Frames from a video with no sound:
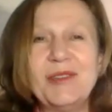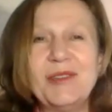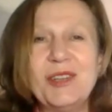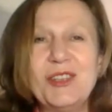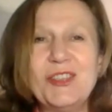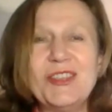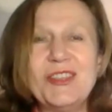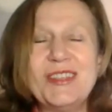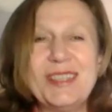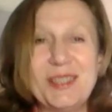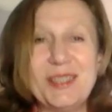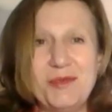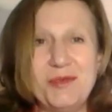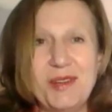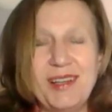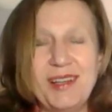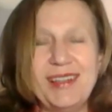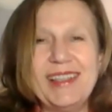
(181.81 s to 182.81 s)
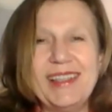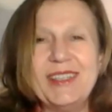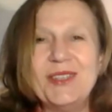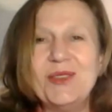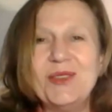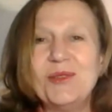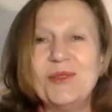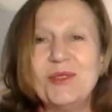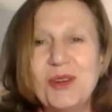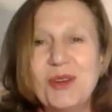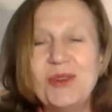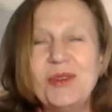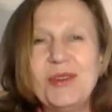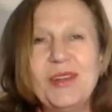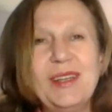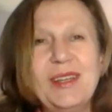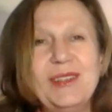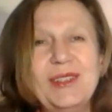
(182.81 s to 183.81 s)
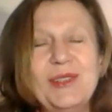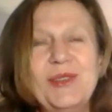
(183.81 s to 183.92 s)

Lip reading: questions as well. As you know,